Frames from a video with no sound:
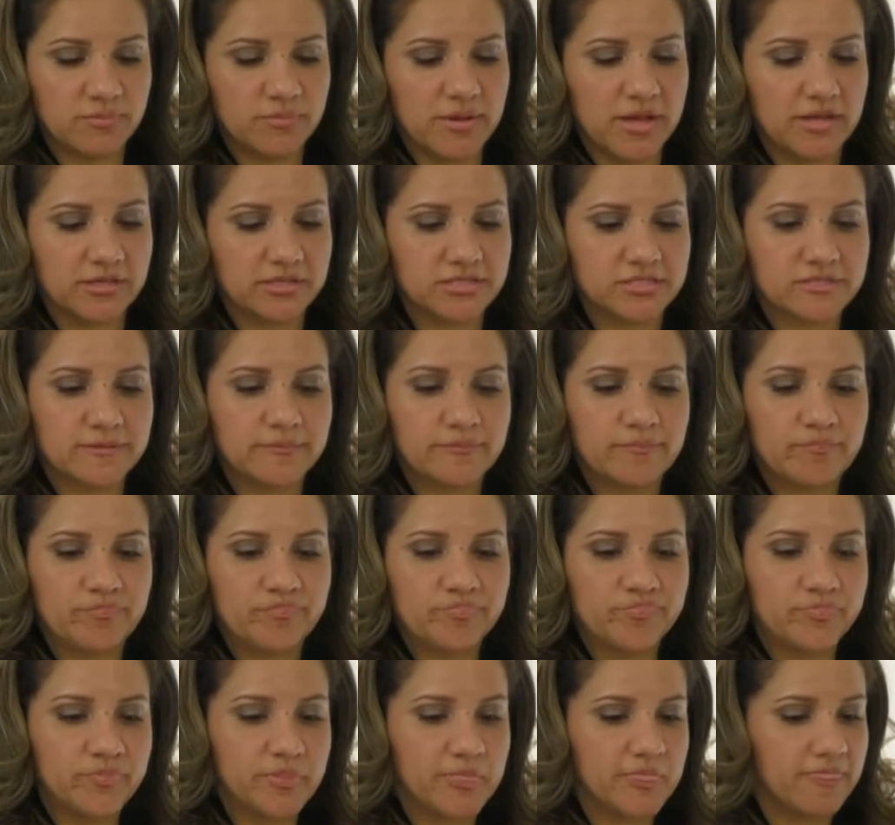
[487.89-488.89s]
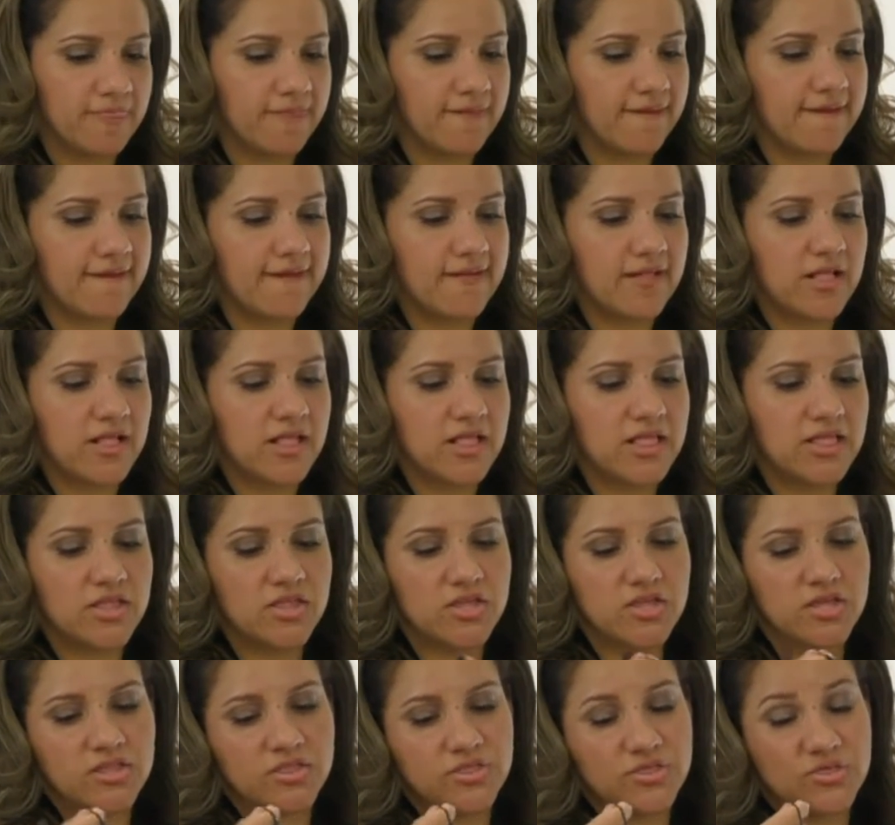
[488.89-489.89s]
box.
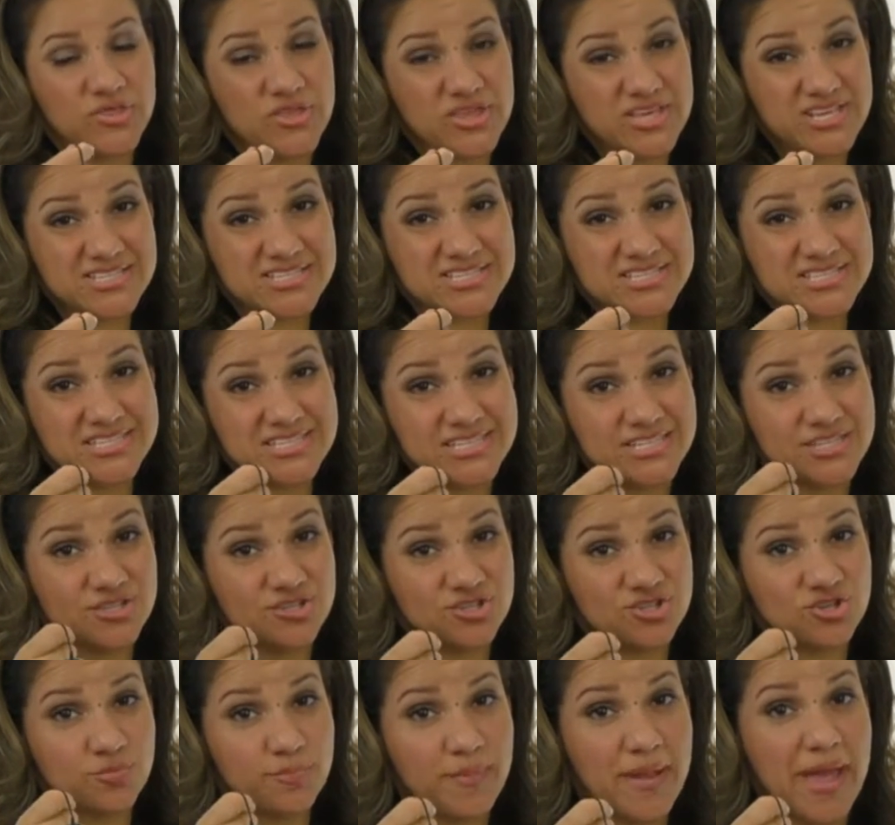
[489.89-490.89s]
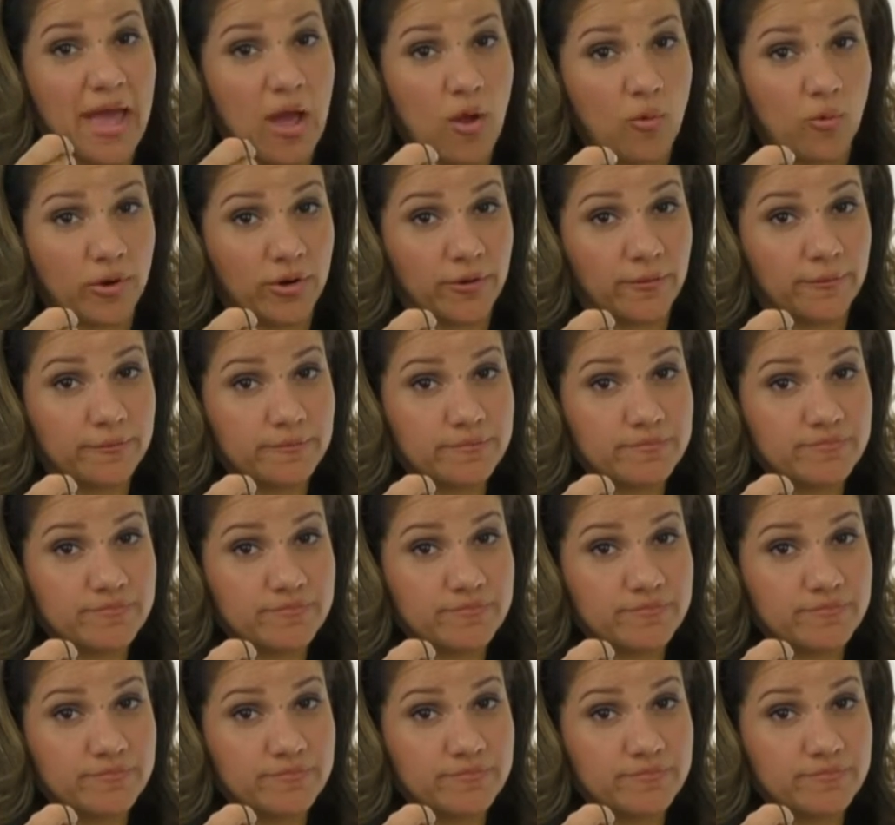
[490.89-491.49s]
This is your power.